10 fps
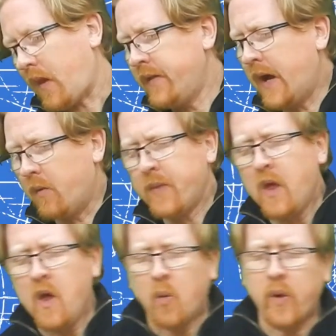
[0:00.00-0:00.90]
Now,
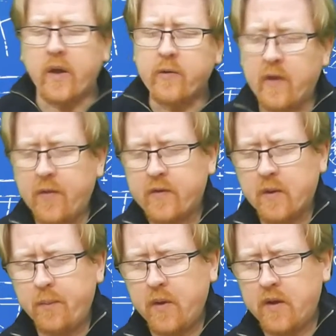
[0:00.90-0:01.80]
we could set this
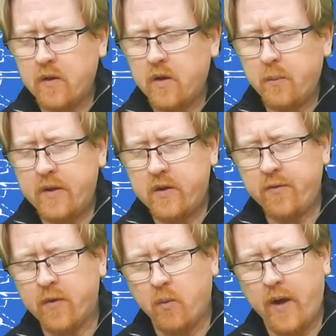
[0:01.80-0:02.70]
up in a little bit
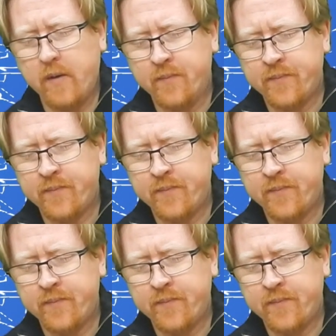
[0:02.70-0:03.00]
different way.